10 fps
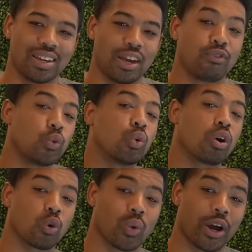If you
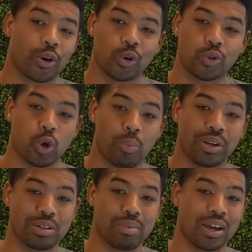are a writer who's
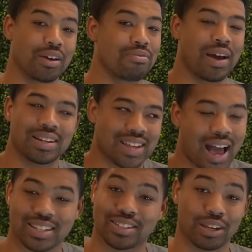hoping to make
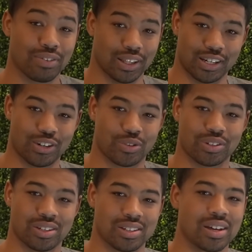fantastic villain
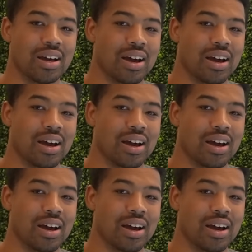entrances,